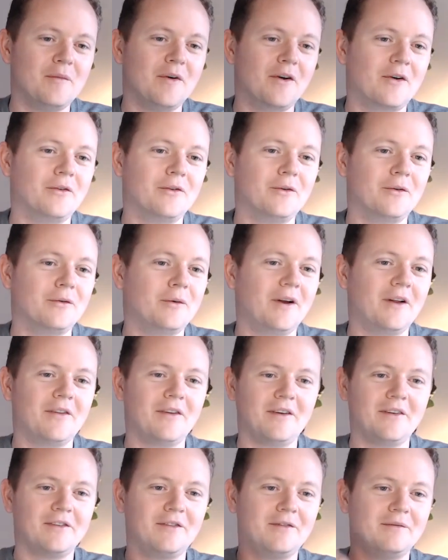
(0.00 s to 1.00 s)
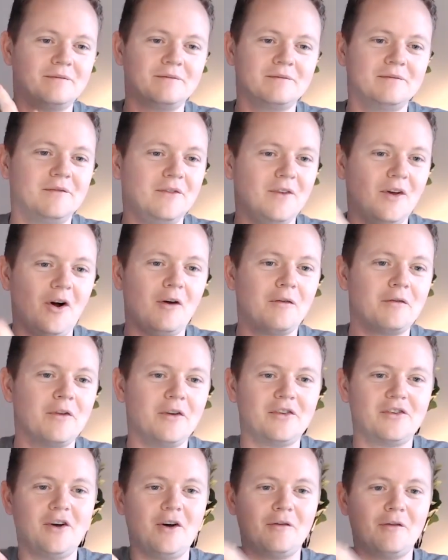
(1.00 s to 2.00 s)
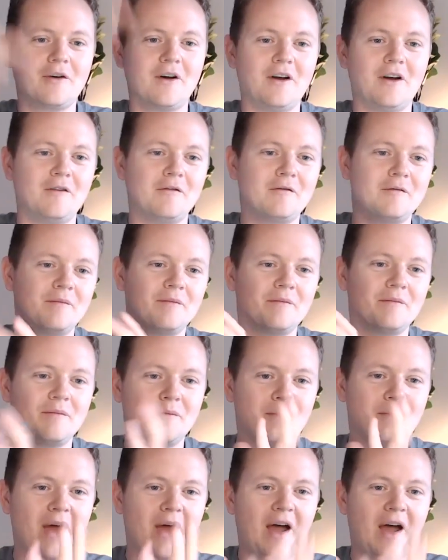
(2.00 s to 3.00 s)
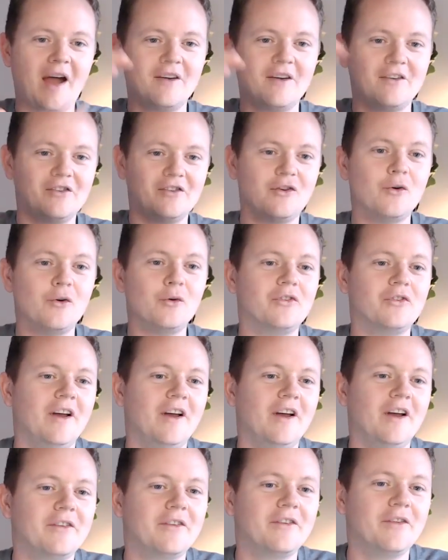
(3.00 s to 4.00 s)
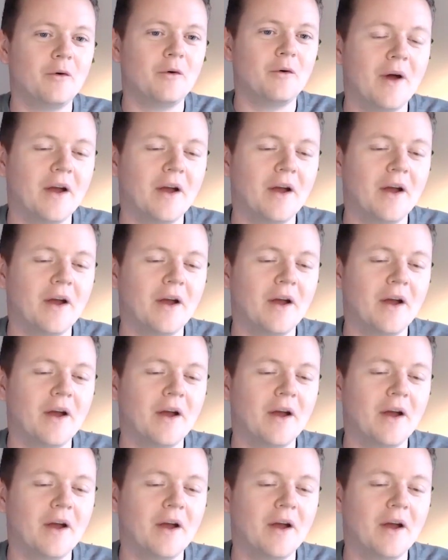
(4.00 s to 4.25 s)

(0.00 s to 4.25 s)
because it was one of these off-the-shelf kind of packaged tool sets that would